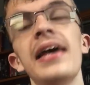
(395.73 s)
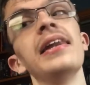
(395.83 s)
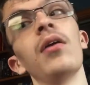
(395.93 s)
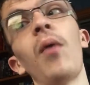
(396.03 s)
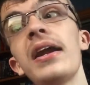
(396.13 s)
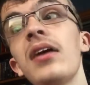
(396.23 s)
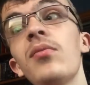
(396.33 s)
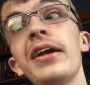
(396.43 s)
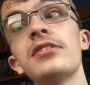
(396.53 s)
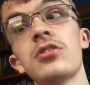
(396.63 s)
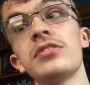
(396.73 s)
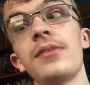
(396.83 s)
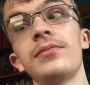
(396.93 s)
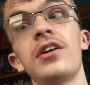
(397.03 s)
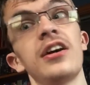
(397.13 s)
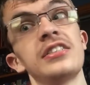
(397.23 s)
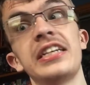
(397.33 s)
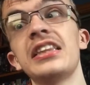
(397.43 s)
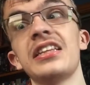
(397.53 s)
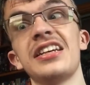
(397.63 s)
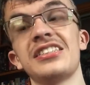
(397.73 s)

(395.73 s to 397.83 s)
Now, why did I wait so damn long to get this?